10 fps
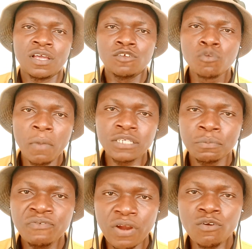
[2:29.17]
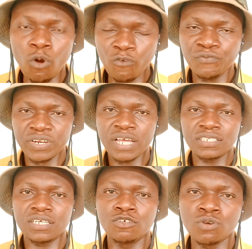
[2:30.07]
You must be very
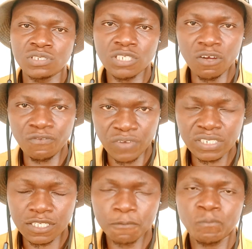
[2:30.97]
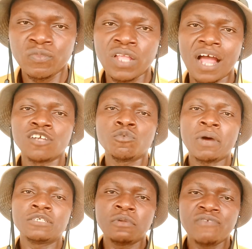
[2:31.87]
confident in yourself first, and you
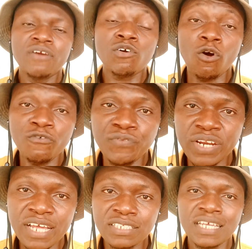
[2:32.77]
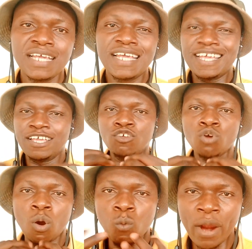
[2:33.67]
must be very confident in
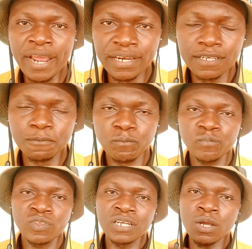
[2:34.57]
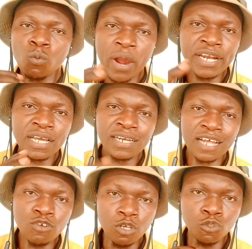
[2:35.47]
your word. The word
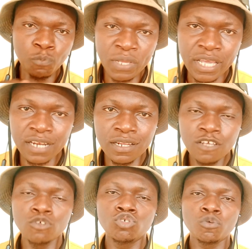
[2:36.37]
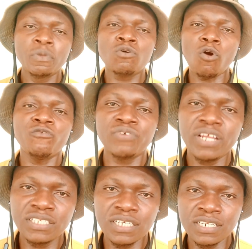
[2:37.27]
that you are speaking, you should be
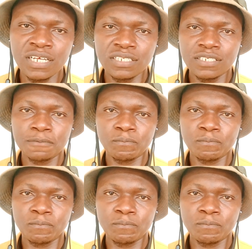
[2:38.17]
confident in it.